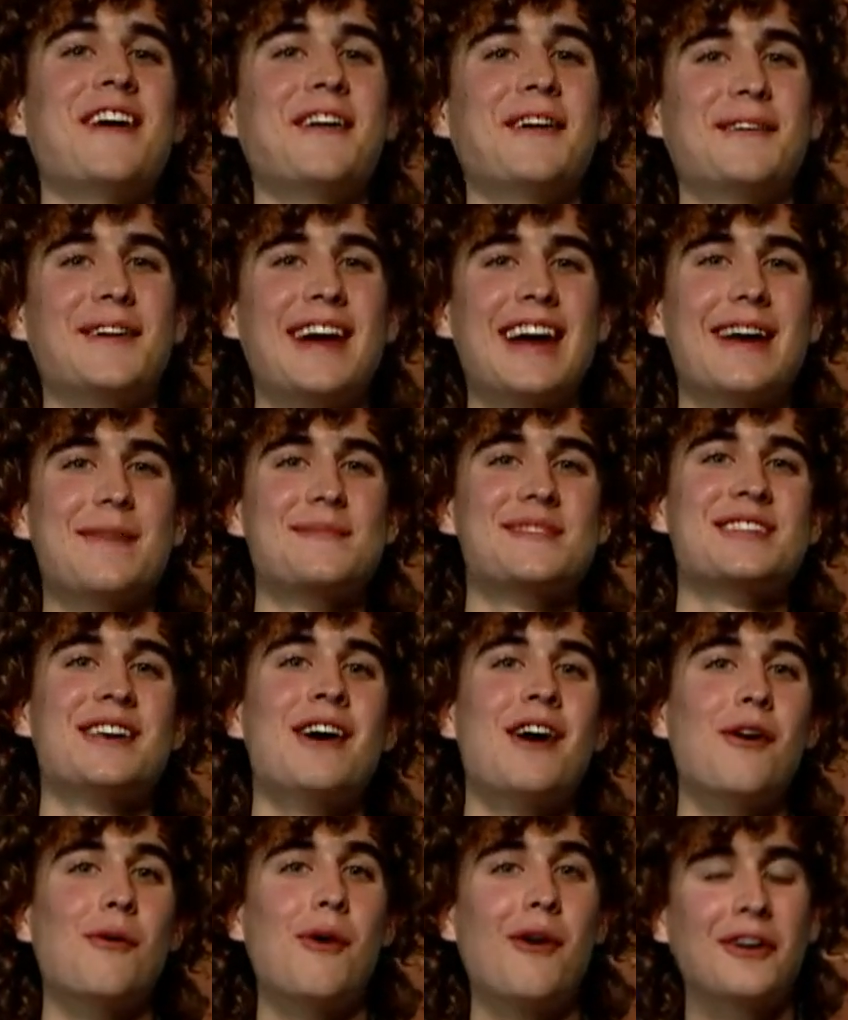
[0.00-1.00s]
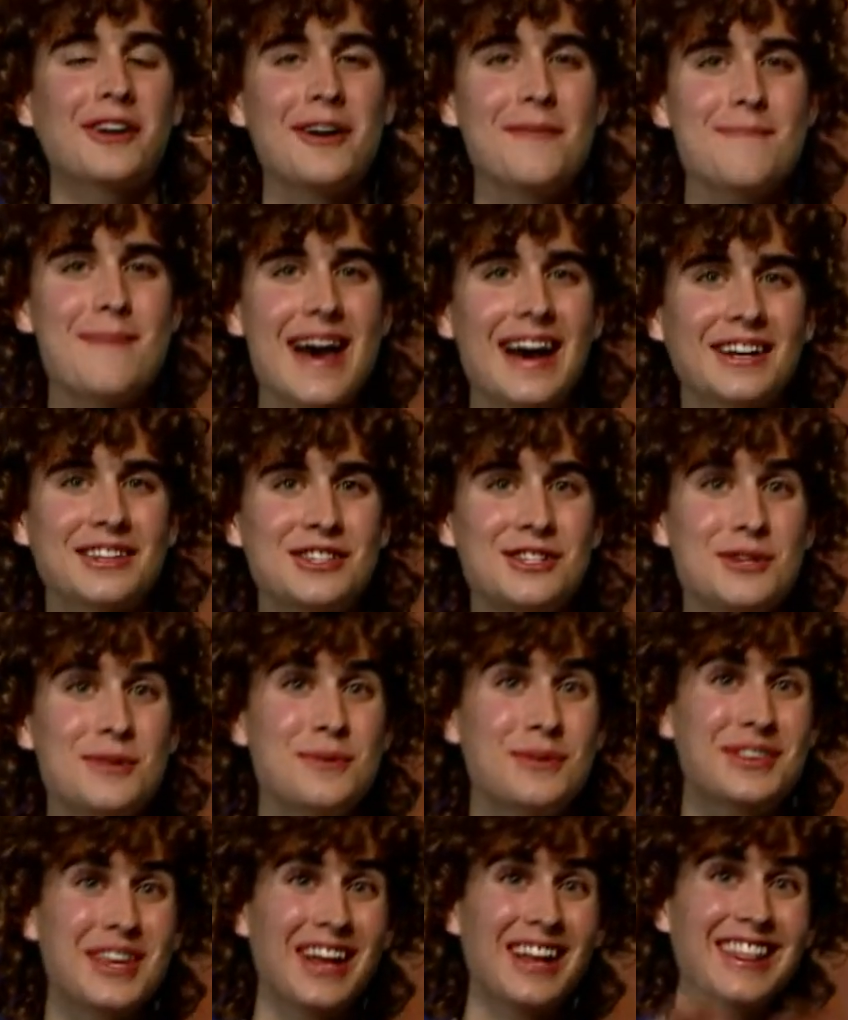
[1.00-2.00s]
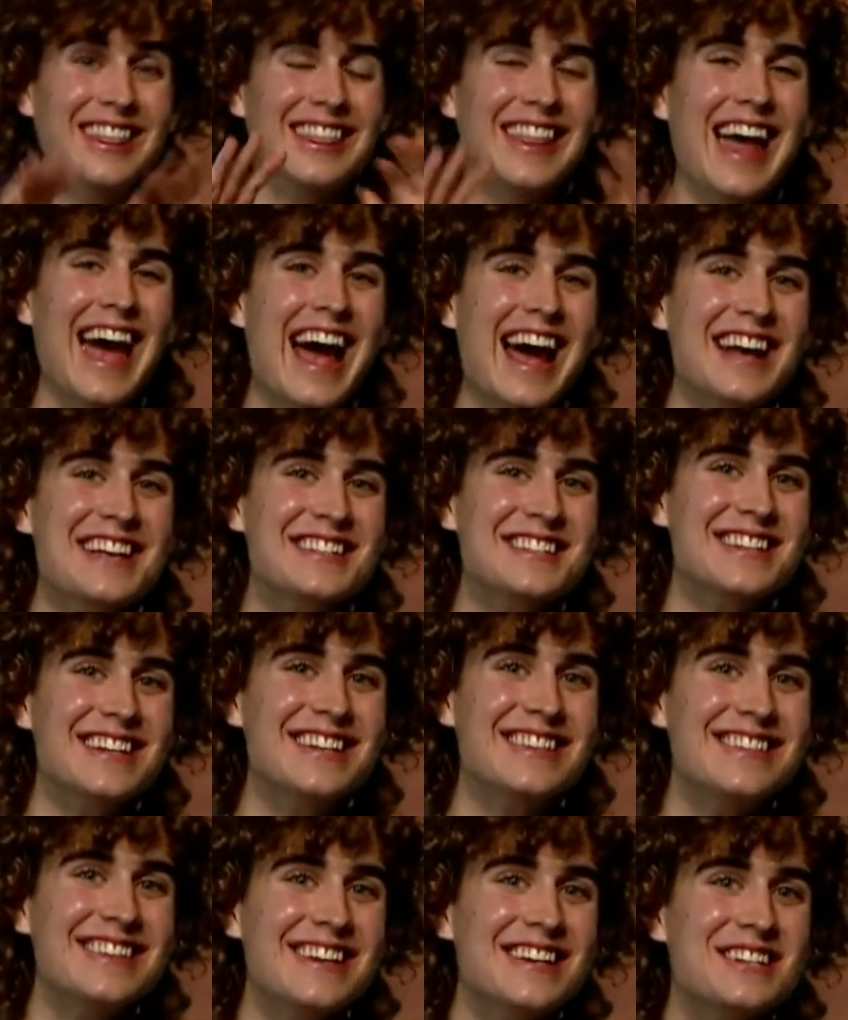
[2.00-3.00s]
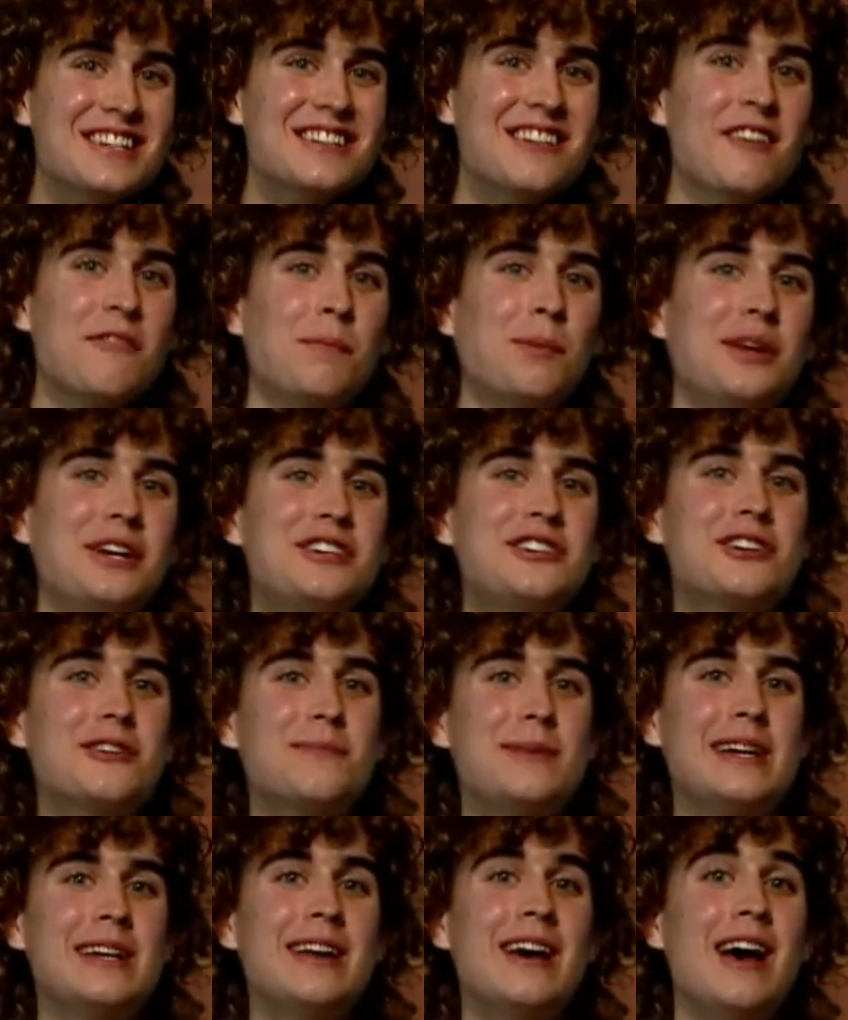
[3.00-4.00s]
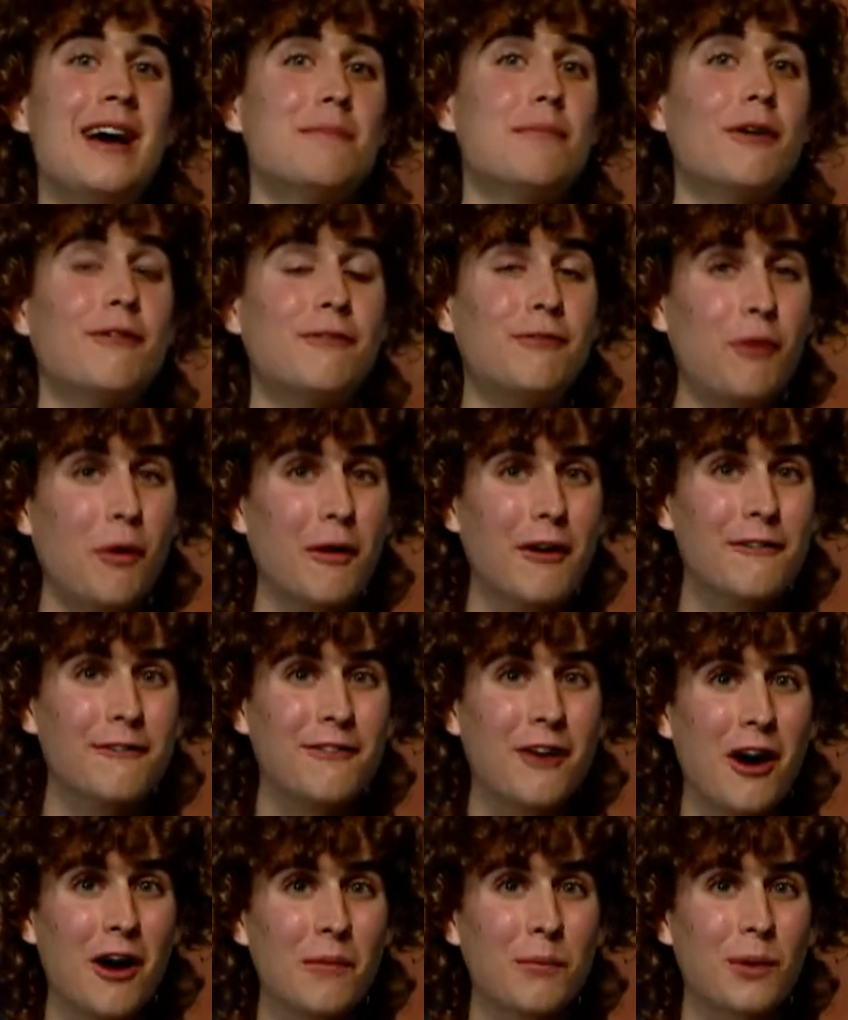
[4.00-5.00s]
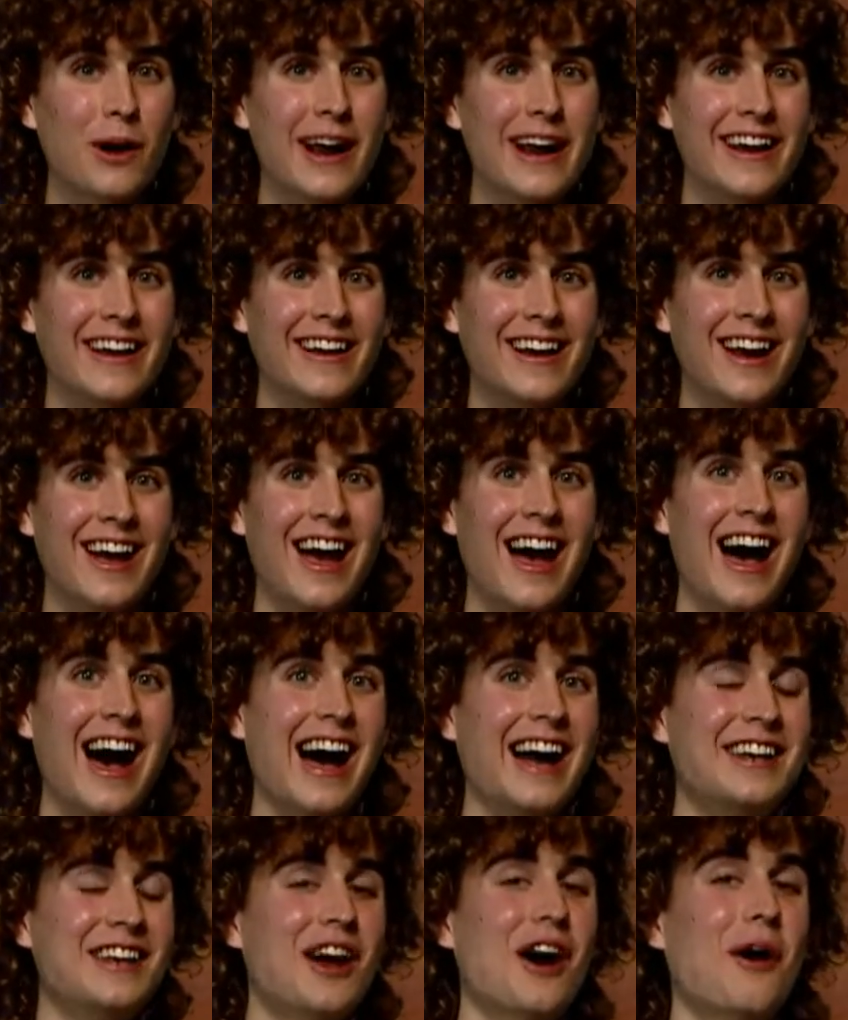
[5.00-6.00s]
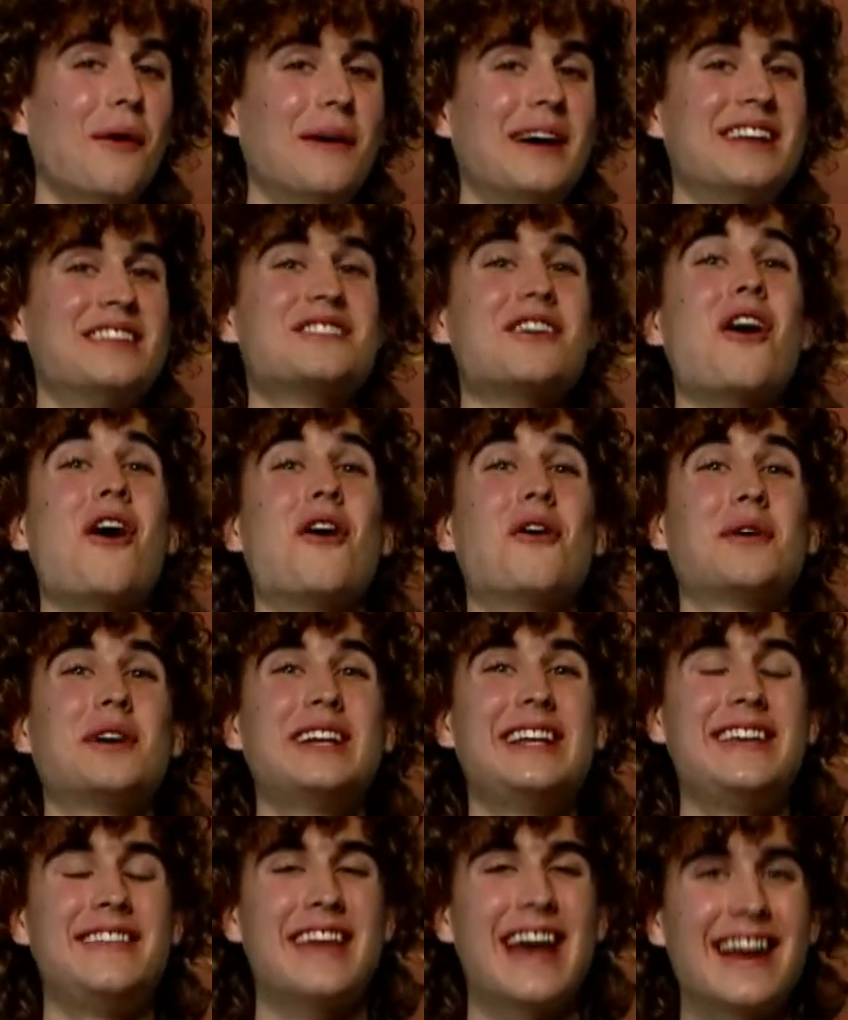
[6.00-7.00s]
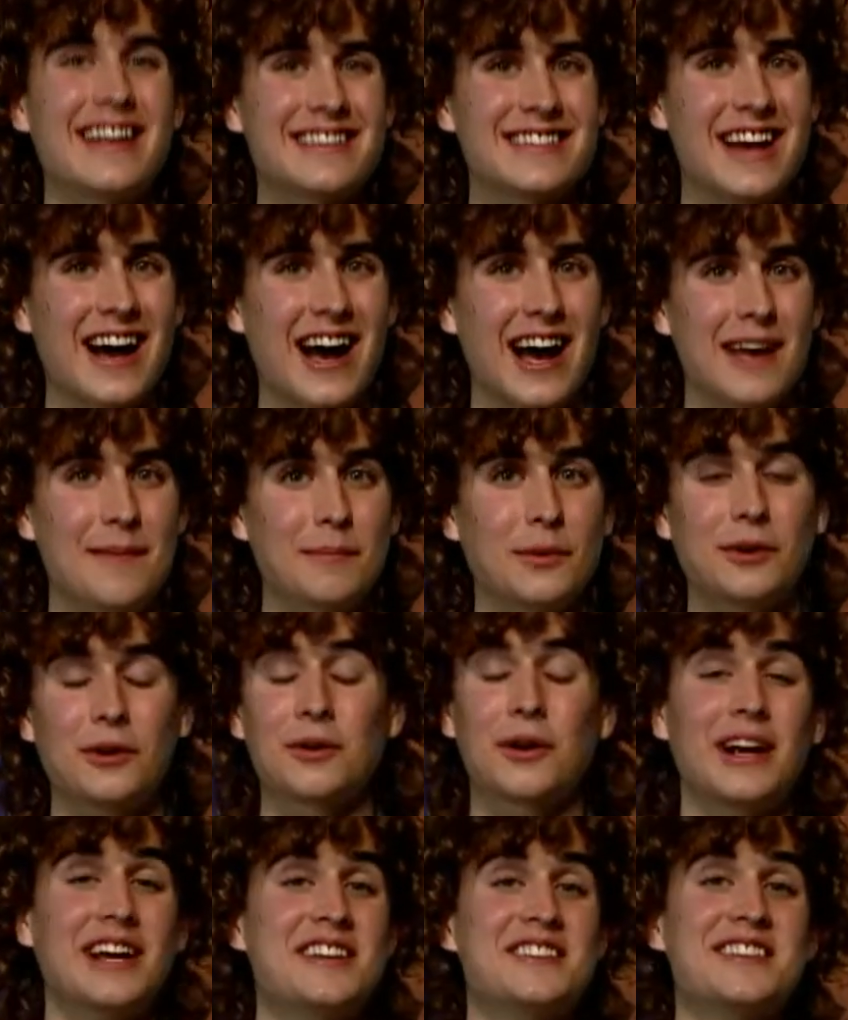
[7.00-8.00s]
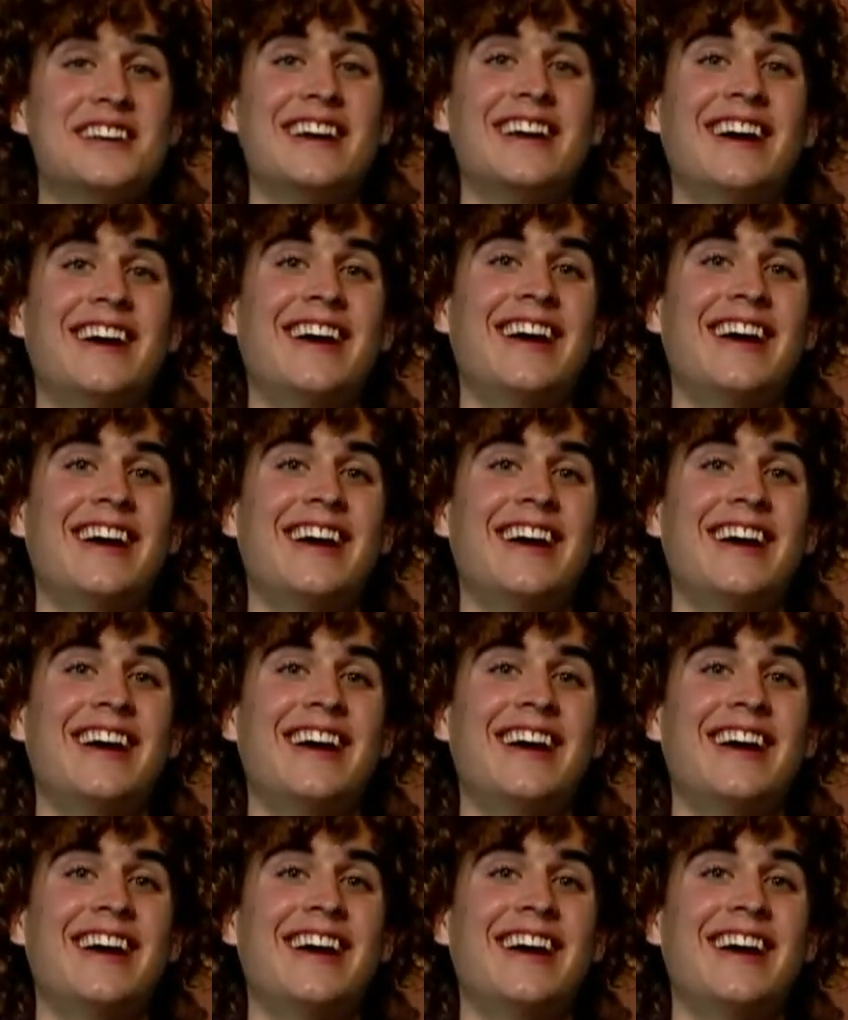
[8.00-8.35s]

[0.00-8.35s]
Rams, welcome back to the last edition of Bleacher Beat before fall break. I know, it's already that time, crazy.